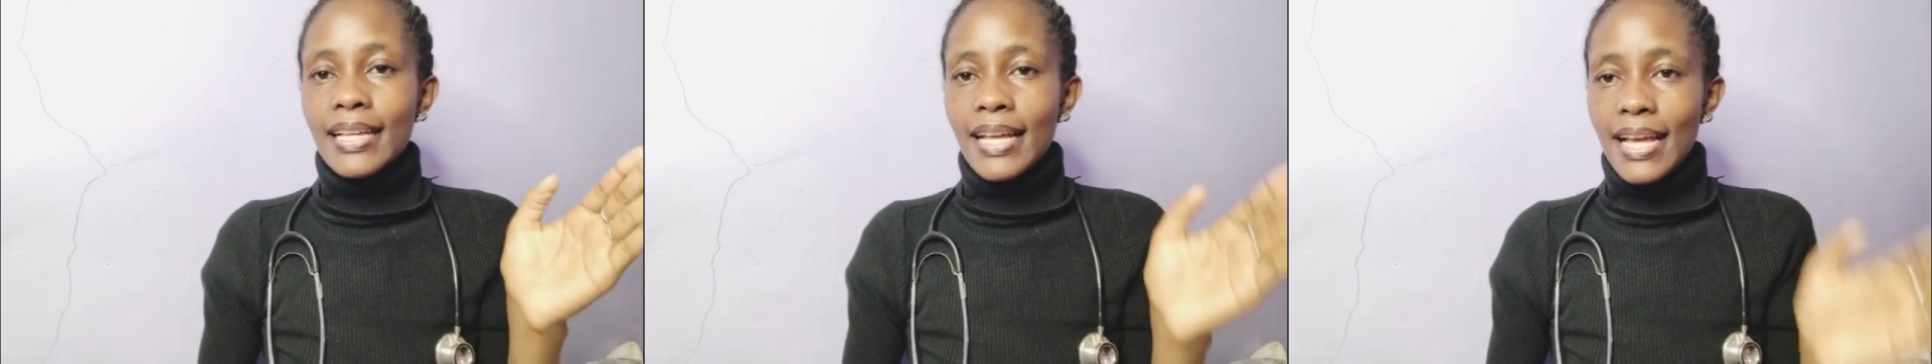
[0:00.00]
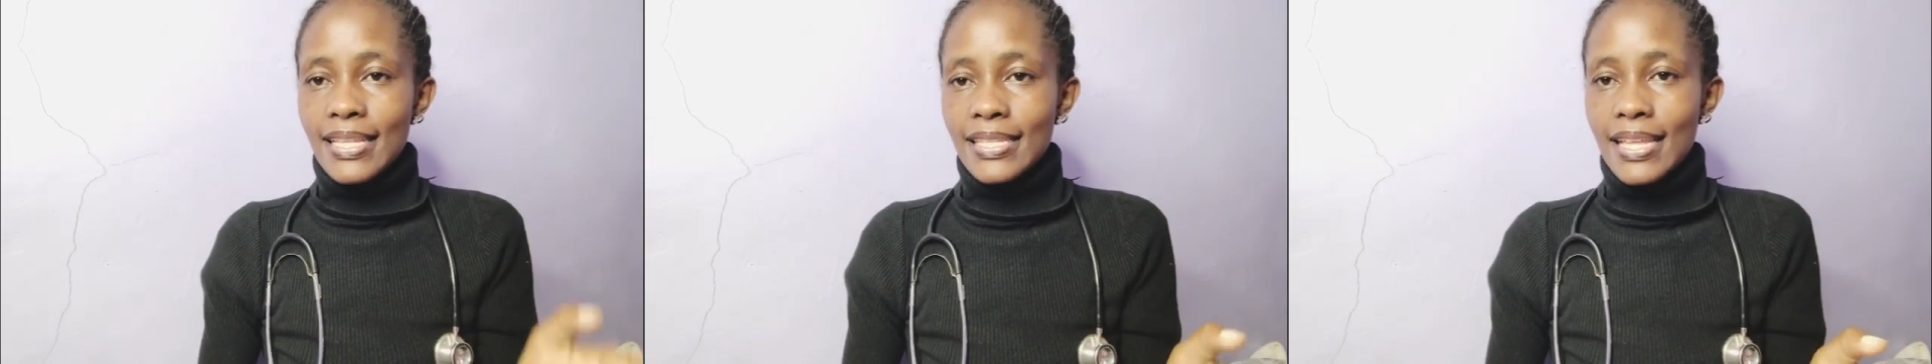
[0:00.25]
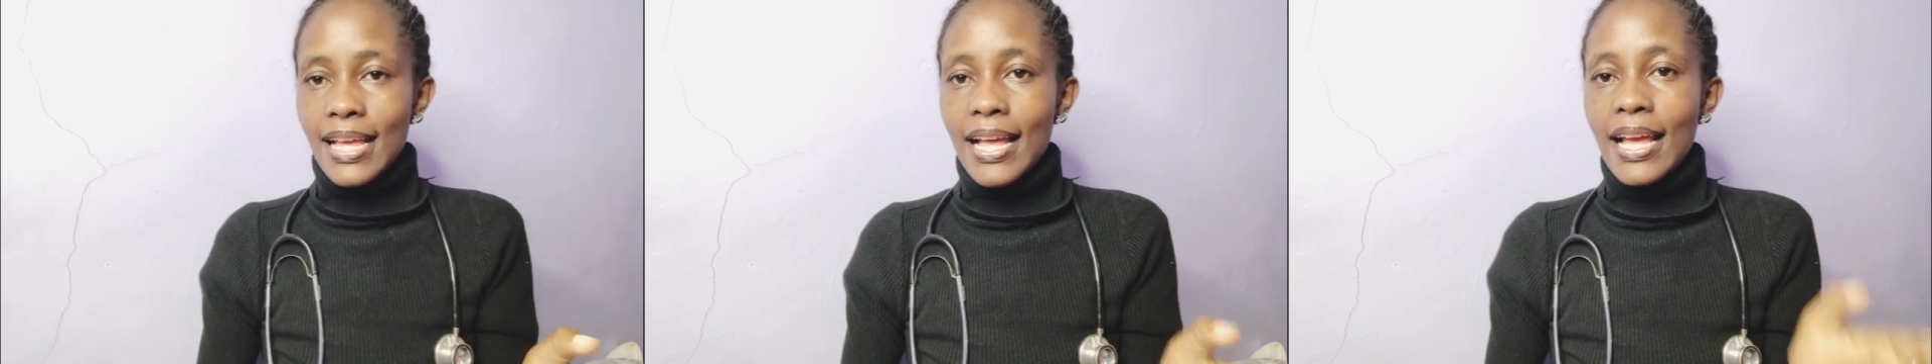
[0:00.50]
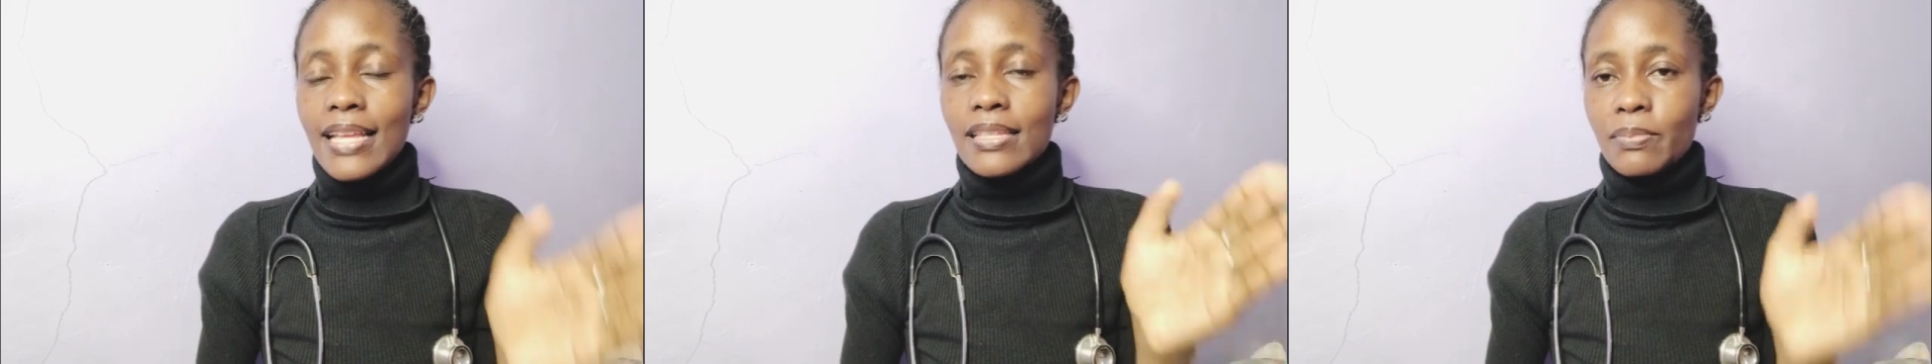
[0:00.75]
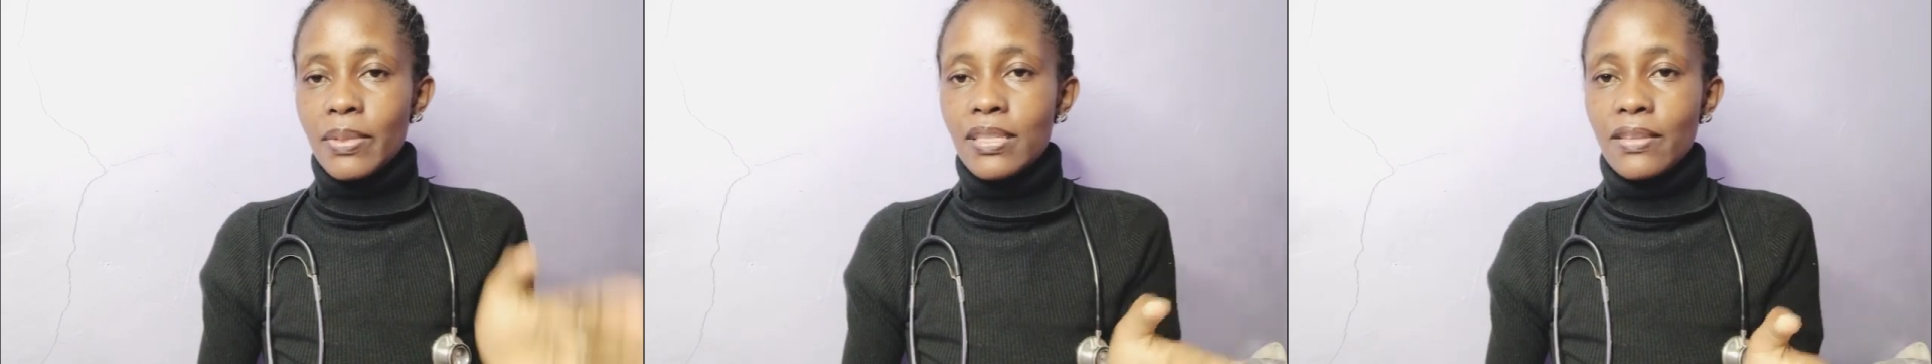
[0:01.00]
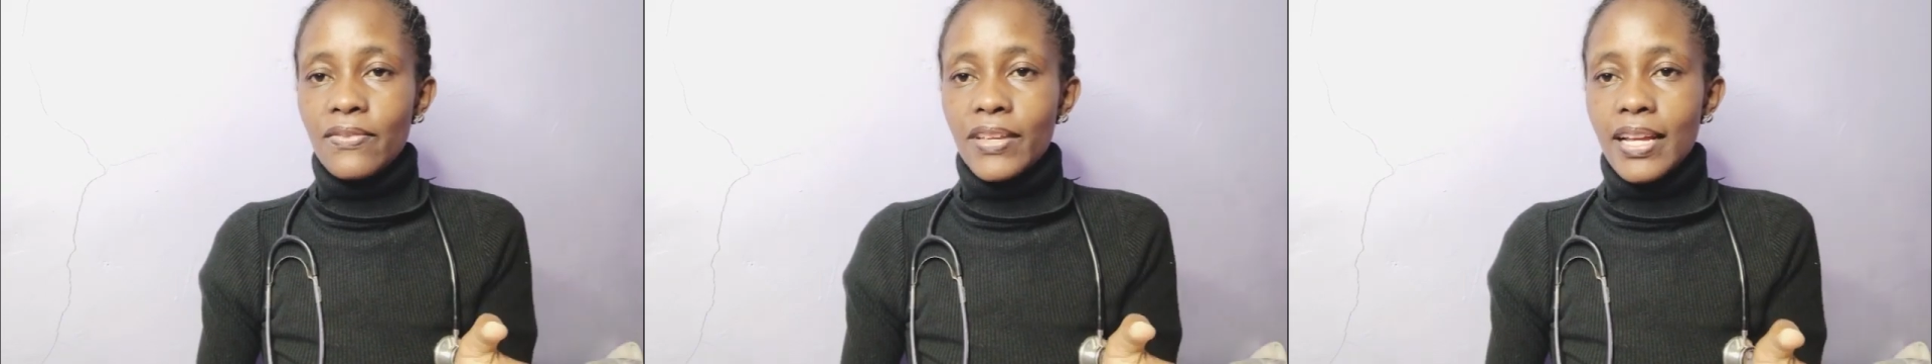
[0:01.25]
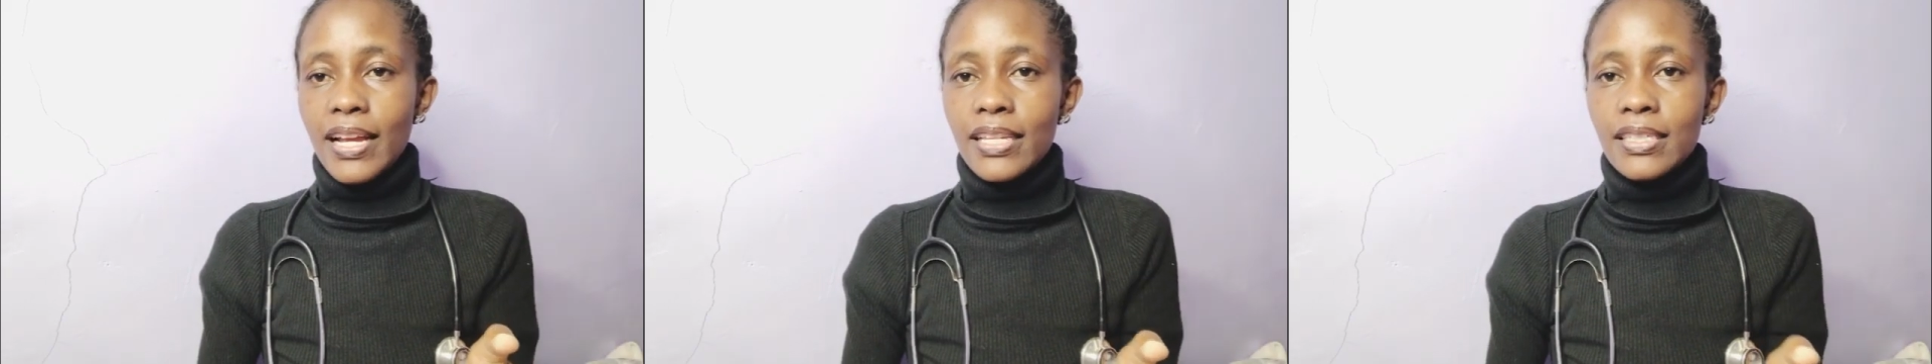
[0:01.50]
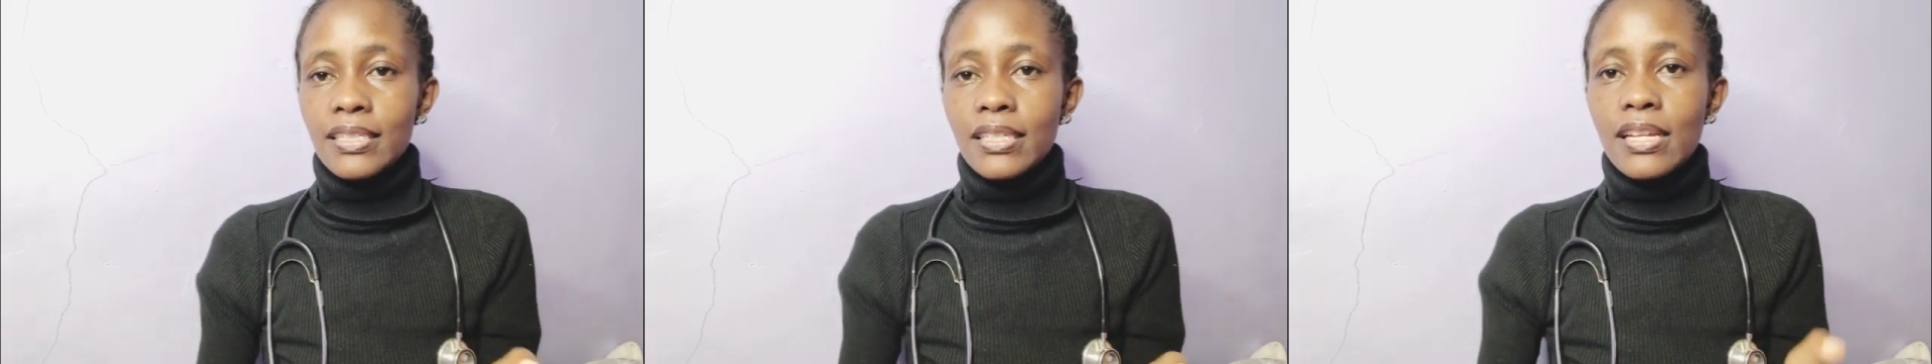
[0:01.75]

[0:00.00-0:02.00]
cancer specifically.